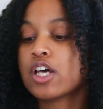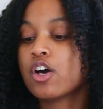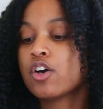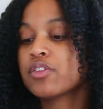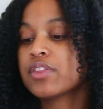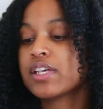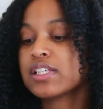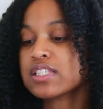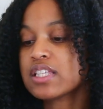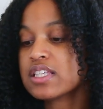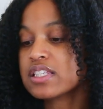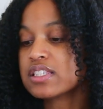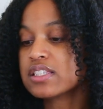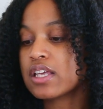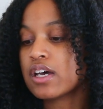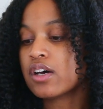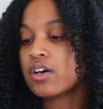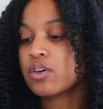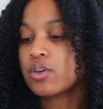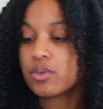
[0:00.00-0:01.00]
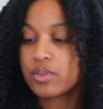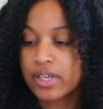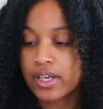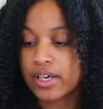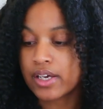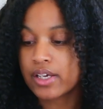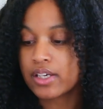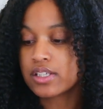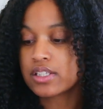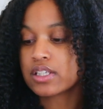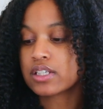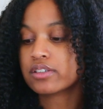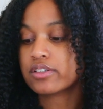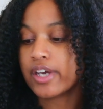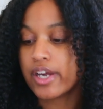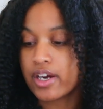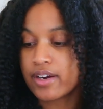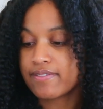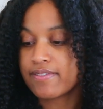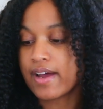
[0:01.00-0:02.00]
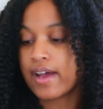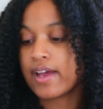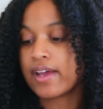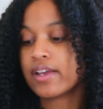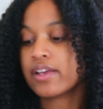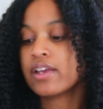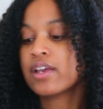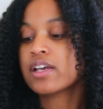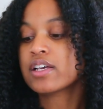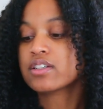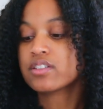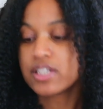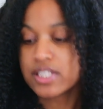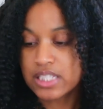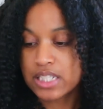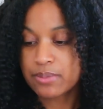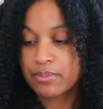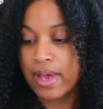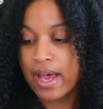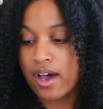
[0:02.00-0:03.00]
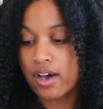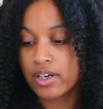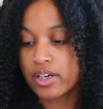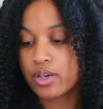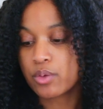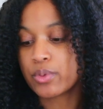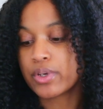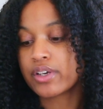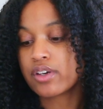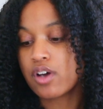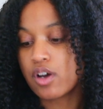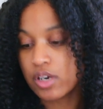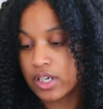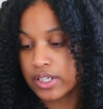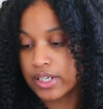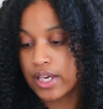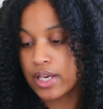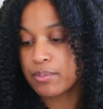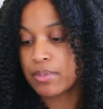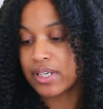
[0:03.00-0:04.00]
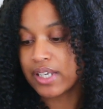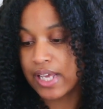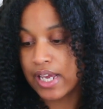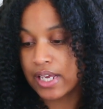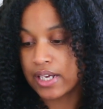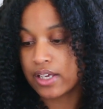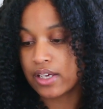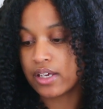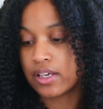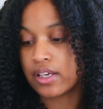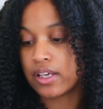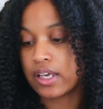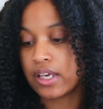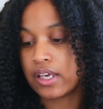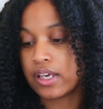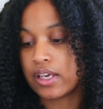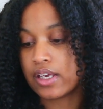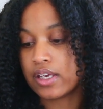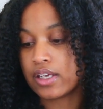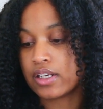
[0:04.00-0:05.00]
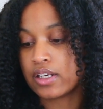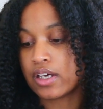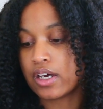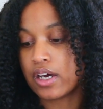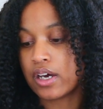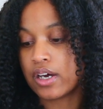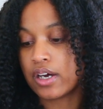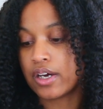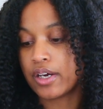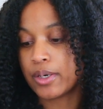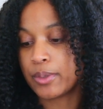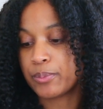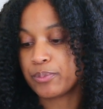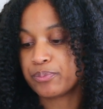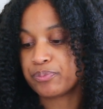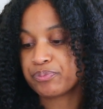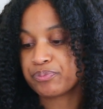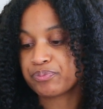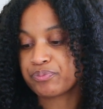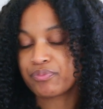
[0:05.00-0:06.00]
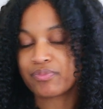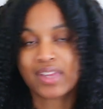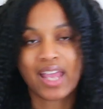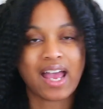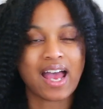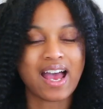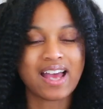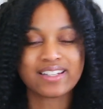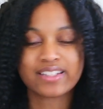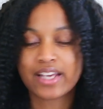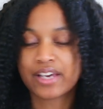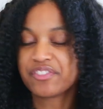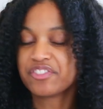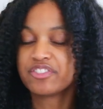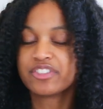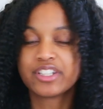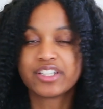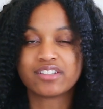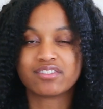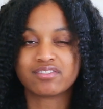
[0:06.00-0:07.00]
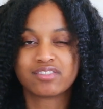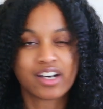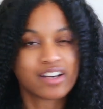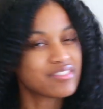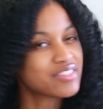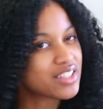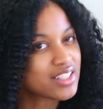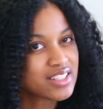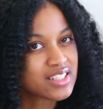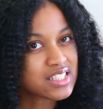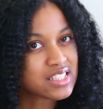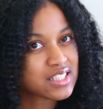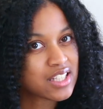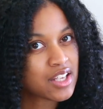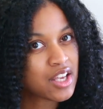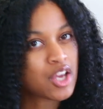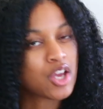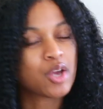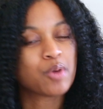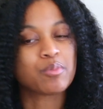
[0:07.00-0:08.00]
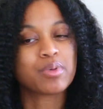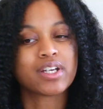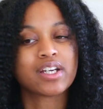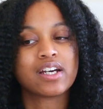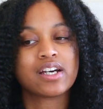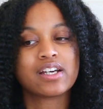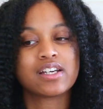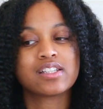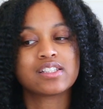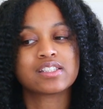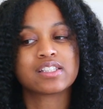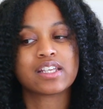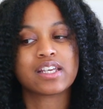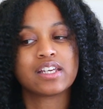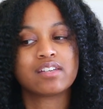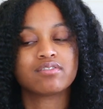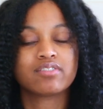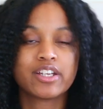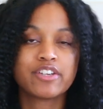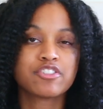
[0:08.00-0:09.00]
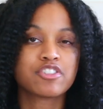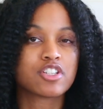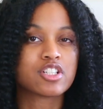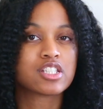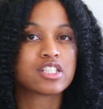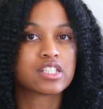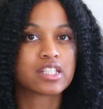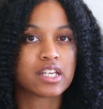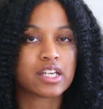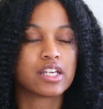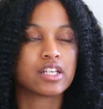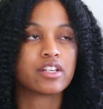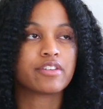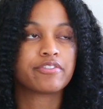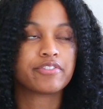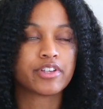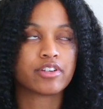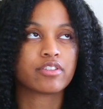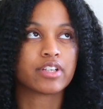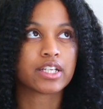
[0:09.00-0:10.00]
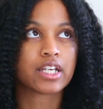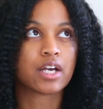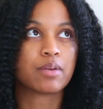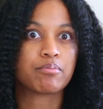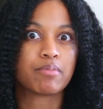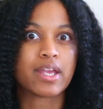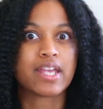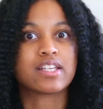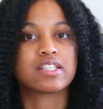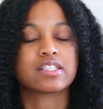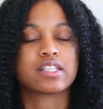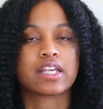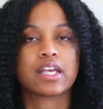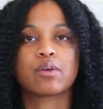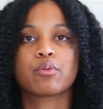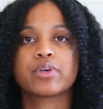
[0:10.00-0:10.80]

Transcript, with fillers: So this is the Huna Clarify Cleansing Powder with coconut, banana, and um, I definitely love this because it leaves your skin feeling amazing.